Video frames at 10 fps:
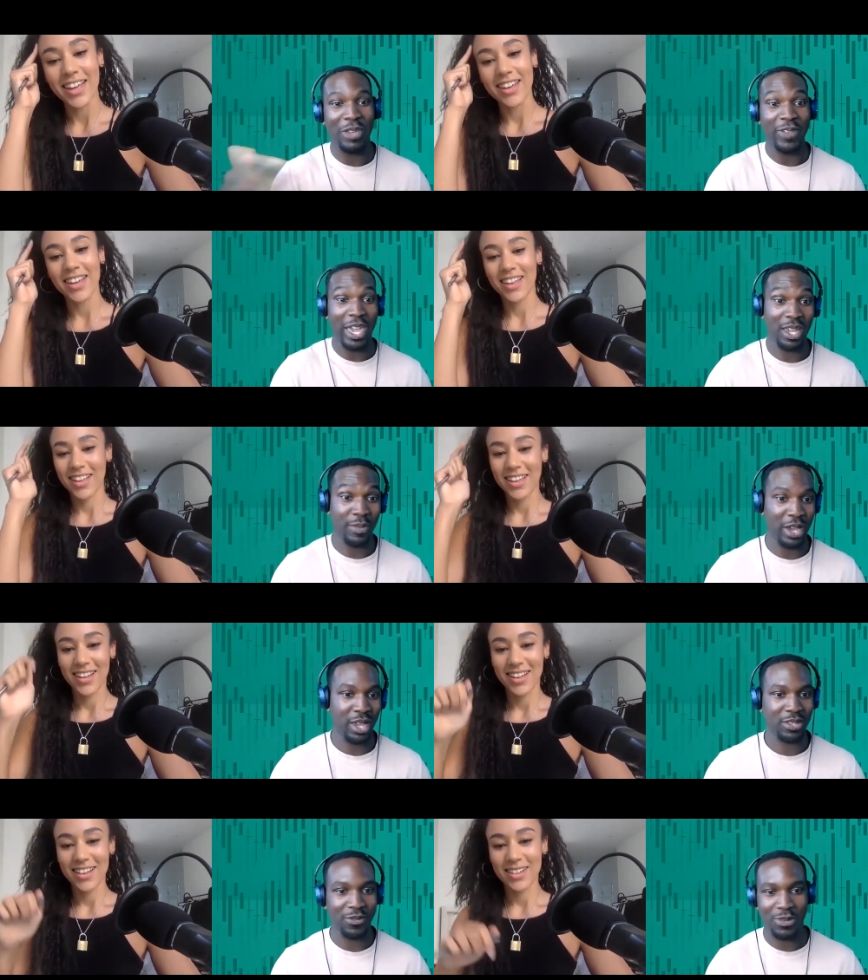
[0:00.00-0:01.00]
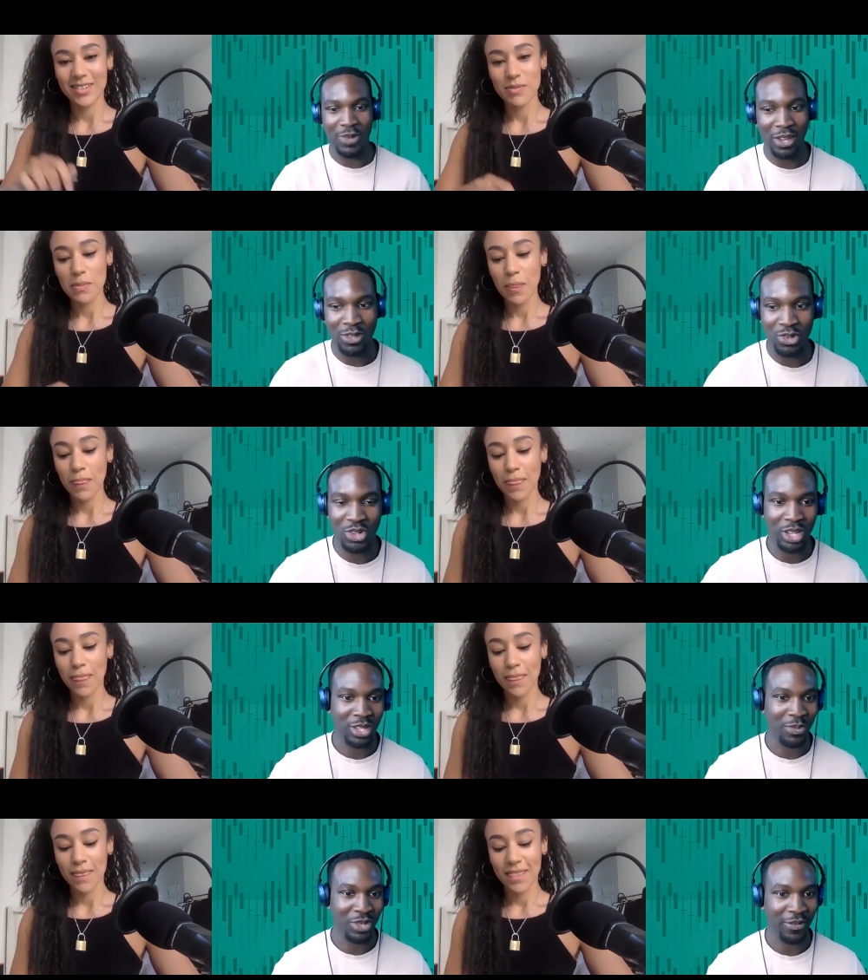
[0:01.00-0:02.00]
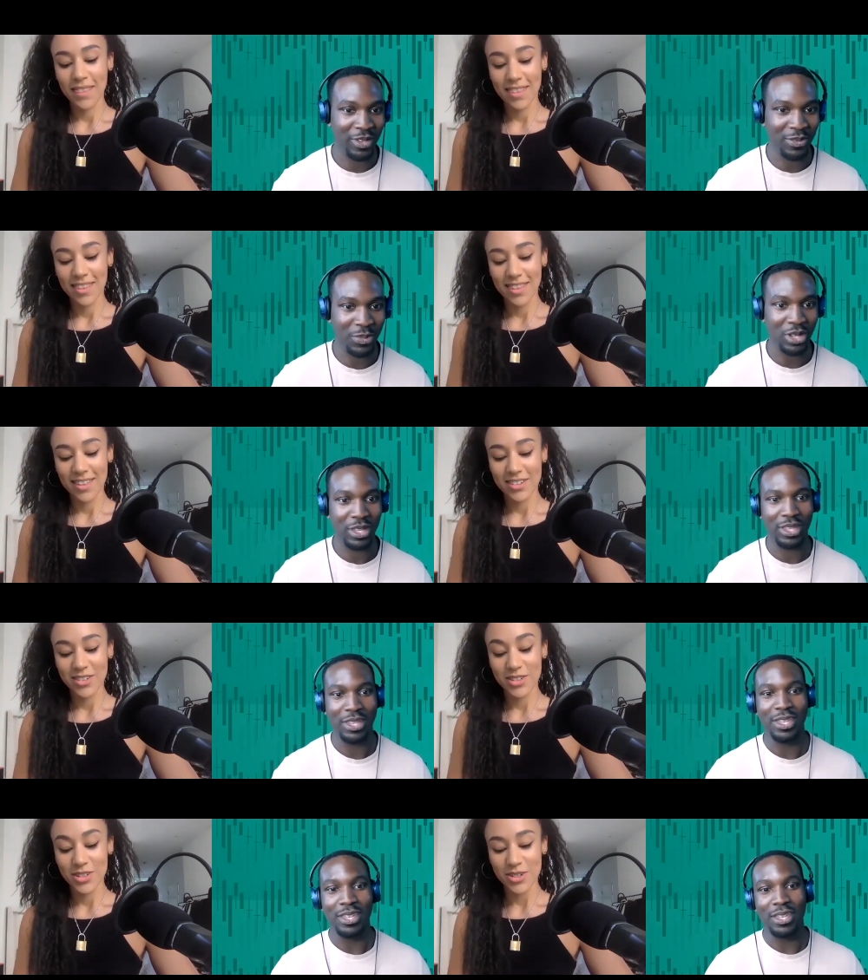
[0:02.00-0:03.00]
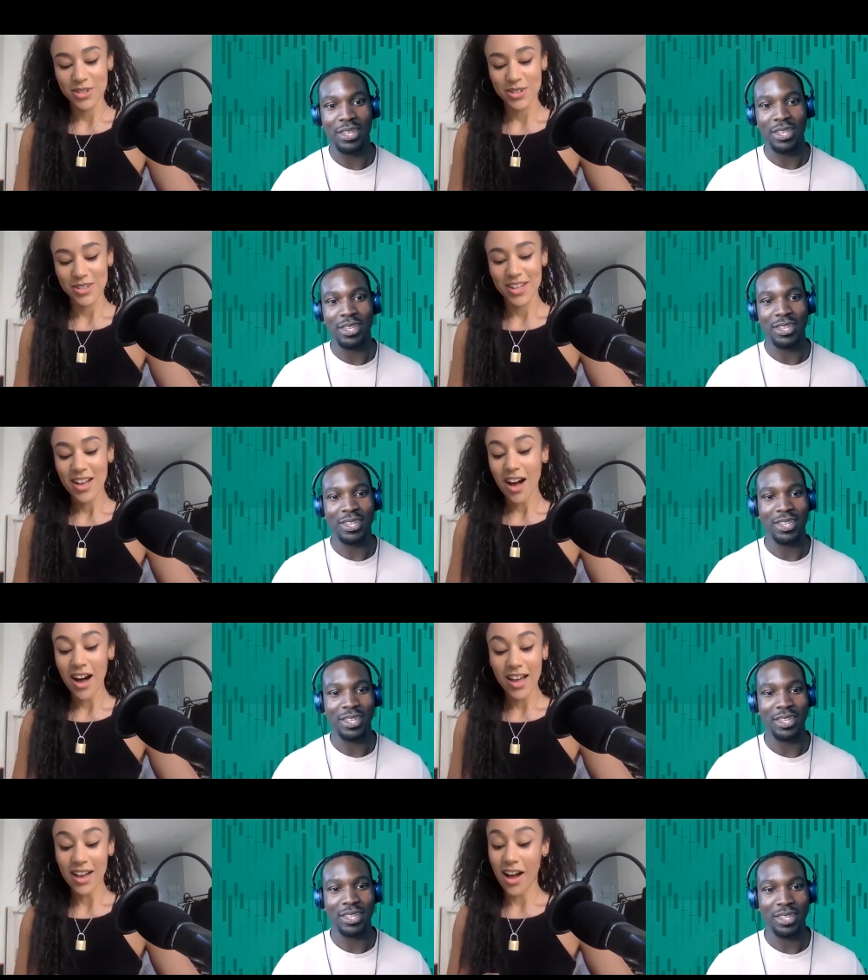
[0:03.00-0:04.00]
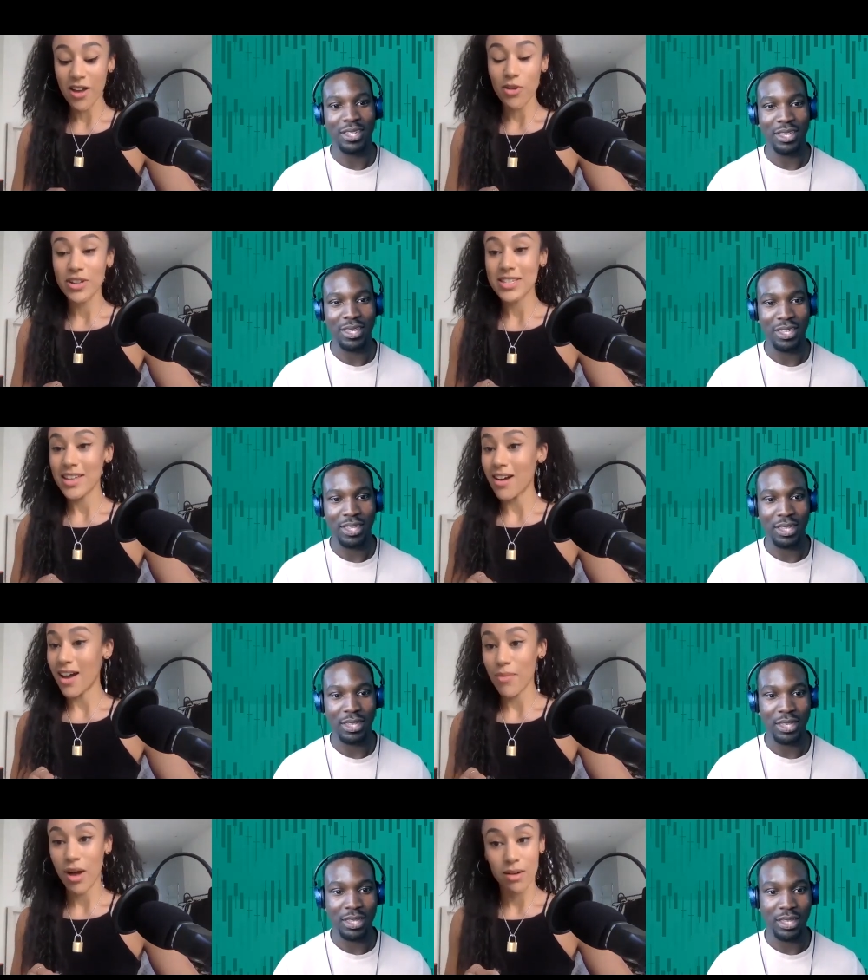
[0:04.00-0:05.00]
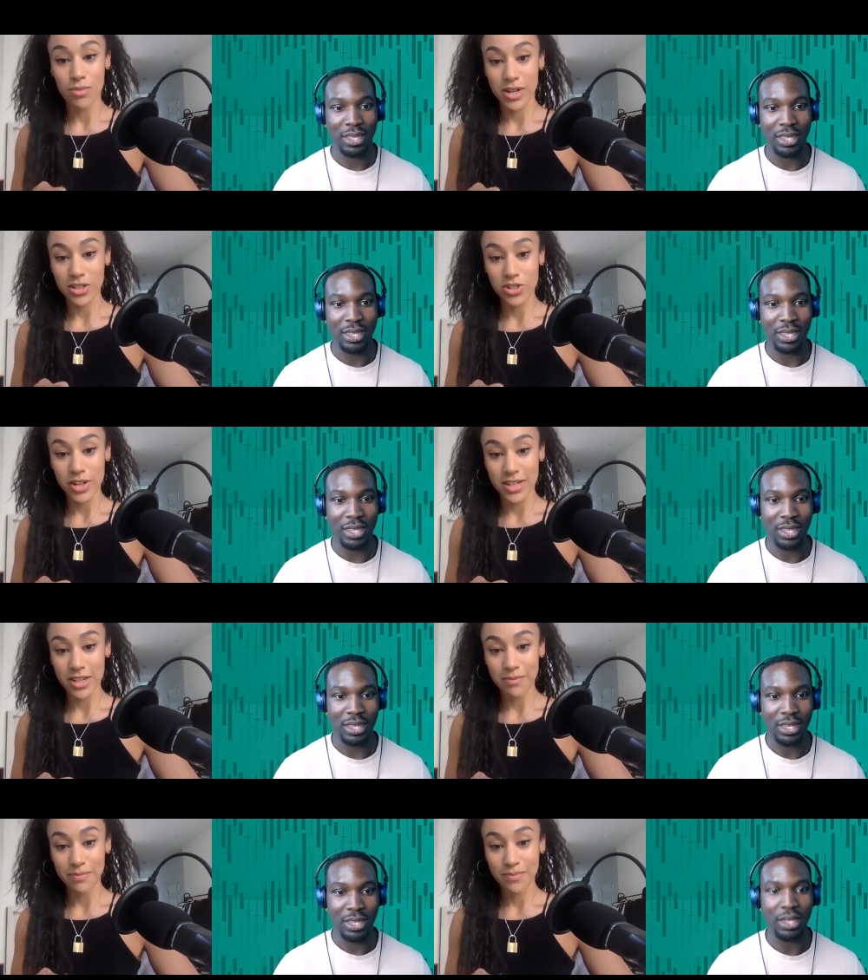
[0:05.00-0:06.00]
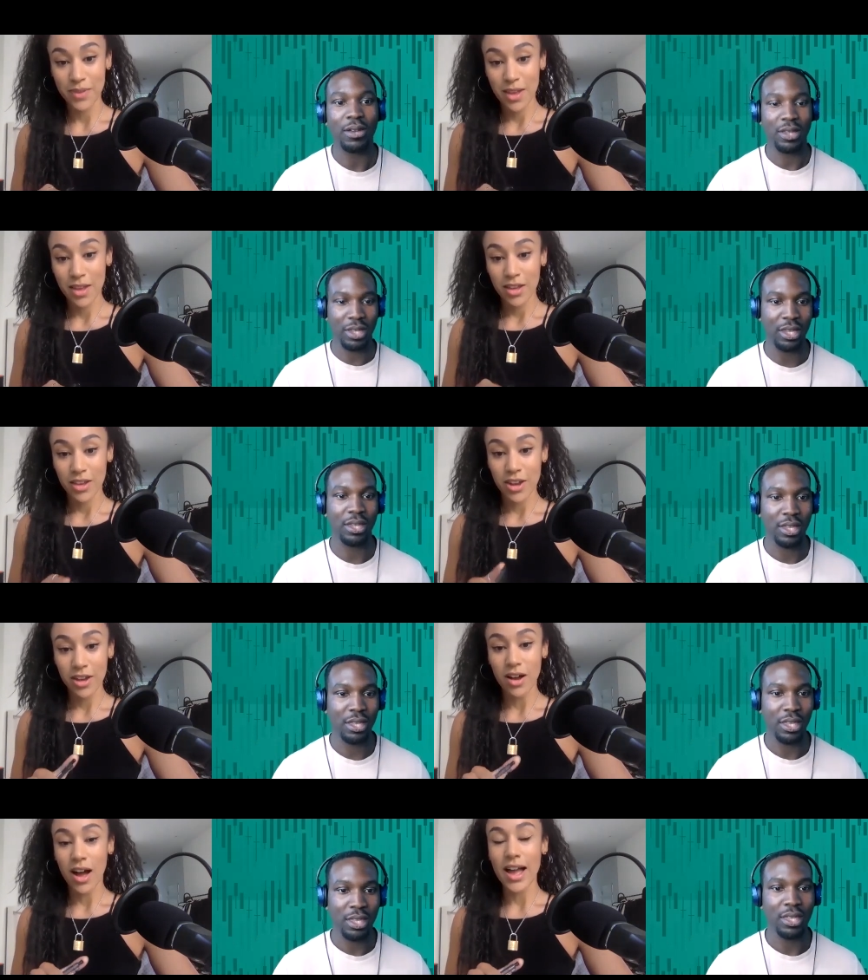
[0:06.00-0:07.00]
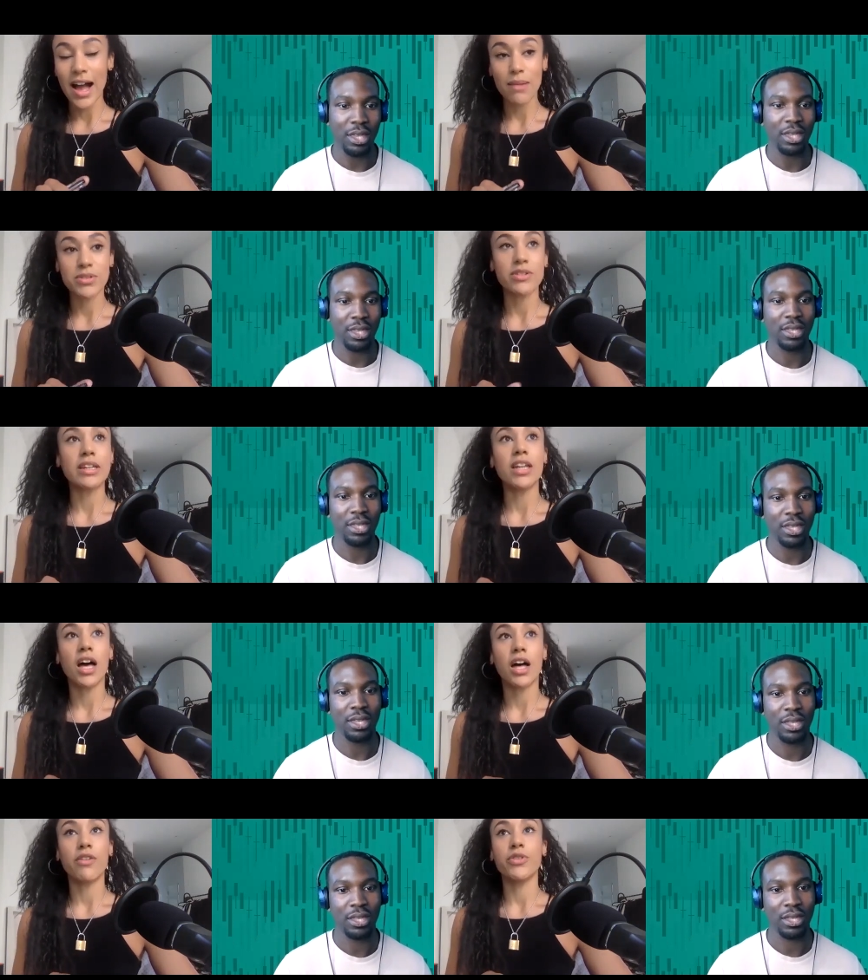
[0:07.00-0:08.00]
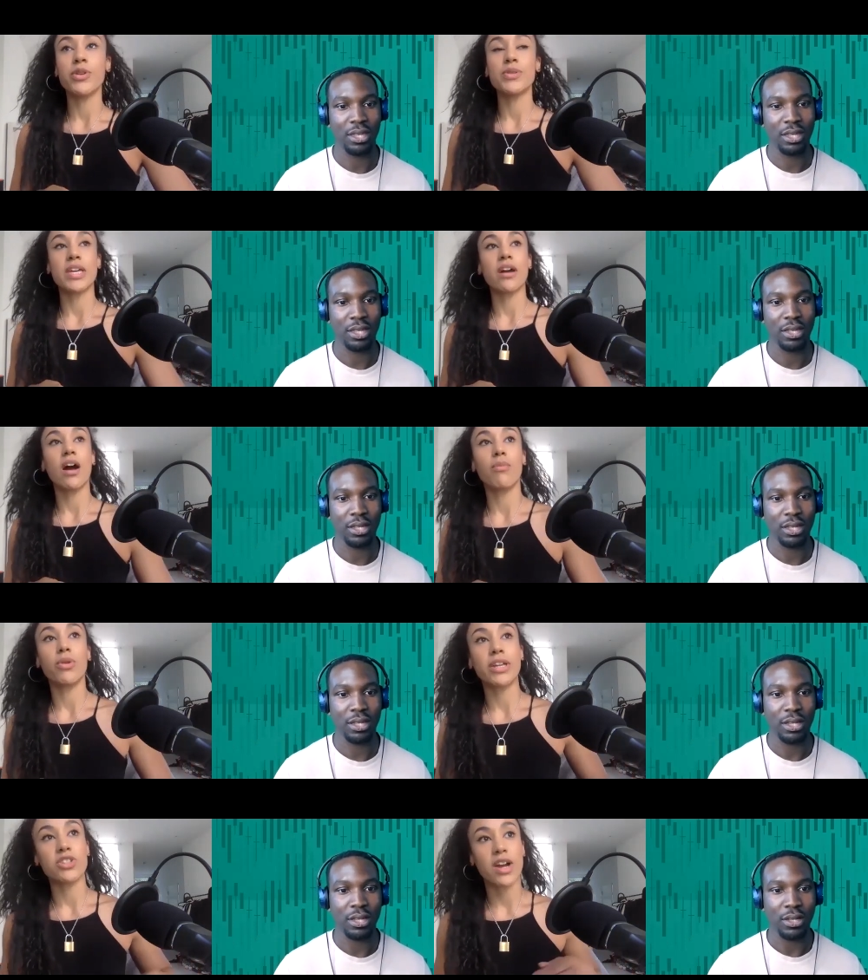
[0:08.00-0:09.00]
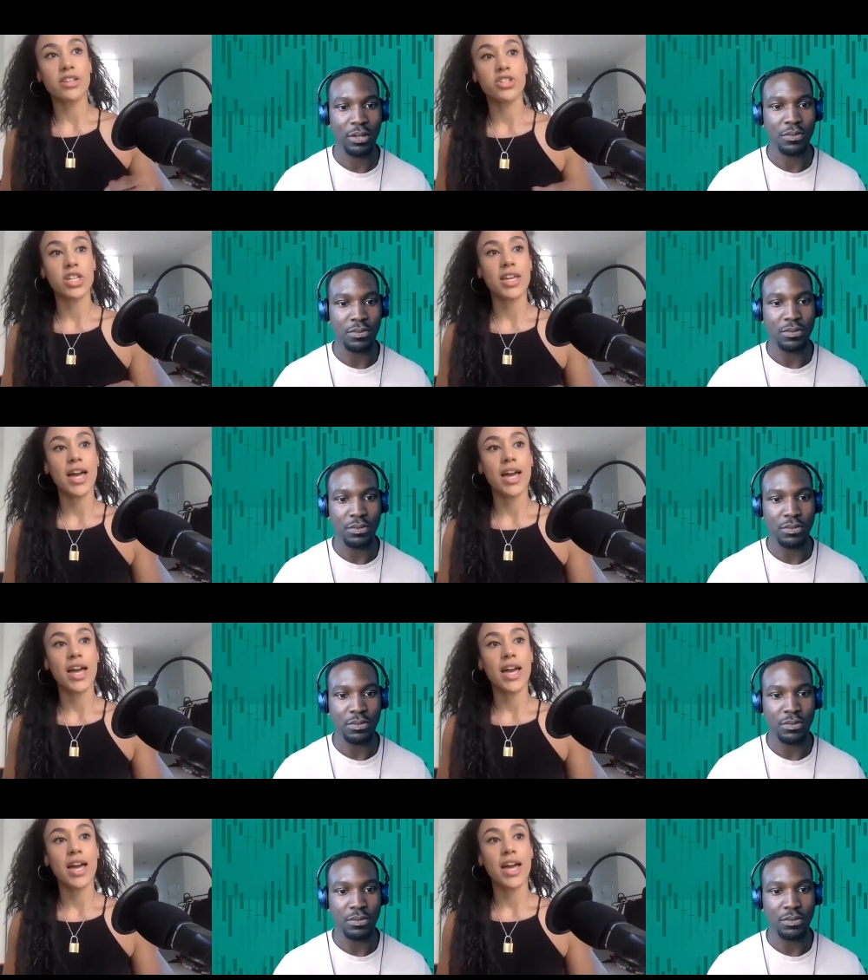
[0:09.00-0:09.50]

Speaker 1: be vague about it because obviously we ain't got no charts up or nothing. But sure.
Speaker 2: I, I honestly, I am a harmonics trader, Okay. You know, I absolutely yeah. love using harmonic strategy